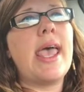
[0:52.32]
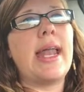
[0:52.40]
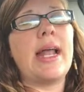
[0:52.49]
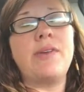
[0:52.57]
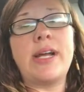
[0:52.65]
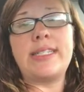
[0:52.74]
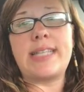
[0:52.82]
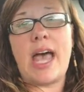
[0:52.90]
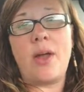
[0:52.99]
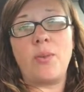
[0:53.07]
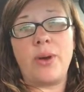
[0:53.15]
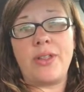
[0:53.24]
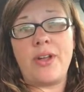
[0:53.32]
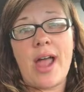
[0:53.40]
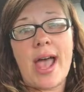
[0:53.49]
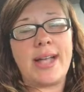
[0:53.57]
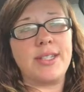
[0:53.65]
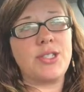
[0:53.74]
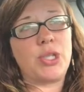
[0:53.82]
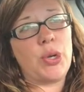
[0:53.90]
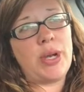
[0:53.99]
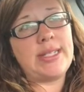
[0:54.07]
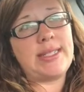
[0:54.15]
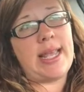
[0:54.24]
and I write down where they're at.
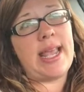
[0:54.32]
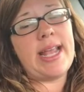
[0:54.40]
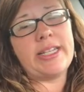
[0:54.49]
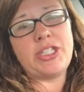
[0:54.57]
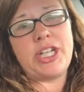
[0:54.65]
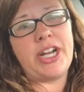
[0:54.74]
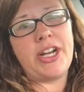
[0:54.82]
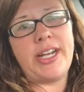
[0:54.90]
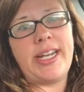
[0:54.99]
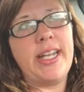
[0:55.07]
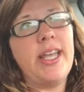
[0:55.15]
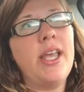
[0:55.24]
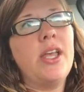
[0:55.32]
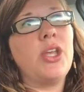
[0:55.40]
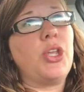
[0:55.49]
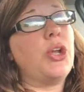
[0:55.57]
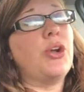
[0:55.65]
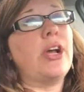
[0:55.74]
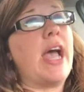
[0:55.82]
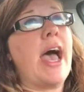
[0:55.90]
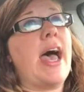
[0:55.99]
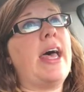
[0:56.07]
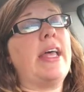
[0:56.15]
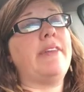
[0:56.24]
So I say, hey, Sherry, you're
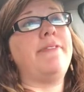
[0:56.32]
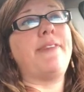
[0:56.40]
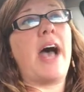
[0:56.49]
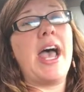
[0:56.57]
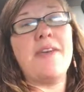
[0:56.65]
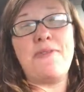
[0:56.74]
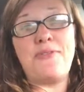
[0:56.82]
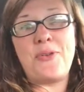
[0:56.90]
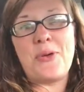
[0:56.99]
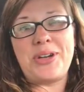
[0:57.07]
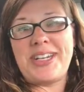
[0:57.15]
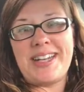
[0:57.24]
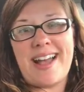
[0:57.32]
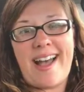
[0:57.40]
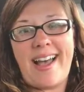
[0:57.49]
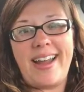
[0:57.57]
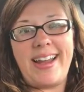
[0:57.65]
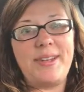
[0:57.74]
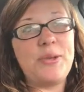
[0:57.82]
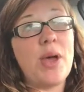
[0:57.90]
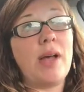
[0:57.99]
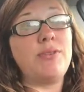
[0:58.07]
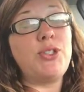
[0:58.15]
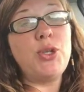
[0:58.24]
at 549, you
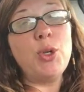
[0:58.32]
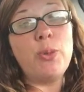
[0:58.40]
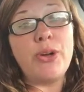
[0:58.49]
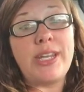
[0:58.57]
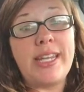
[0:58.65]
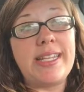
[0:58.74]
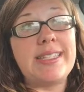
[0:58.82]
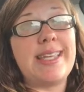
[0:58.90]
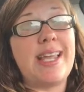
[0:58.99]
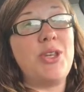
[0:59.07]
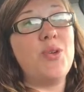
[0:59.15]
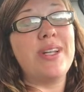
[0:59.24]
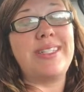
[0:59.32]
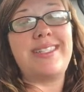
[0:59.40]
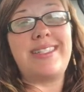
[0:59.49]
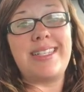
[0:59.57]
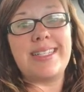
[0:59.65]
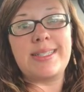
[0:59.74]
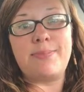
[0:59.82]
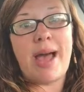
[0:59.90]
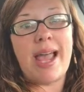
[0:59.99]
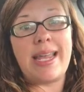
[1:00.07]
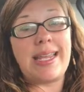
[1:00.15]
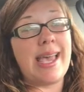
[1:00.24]
have 2 bookings, and you had 6
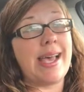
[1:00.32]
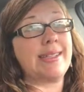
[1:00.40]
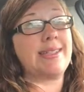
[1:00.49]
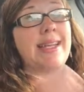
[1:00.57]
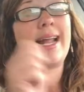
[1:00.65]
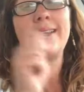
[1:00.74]
buying guests. And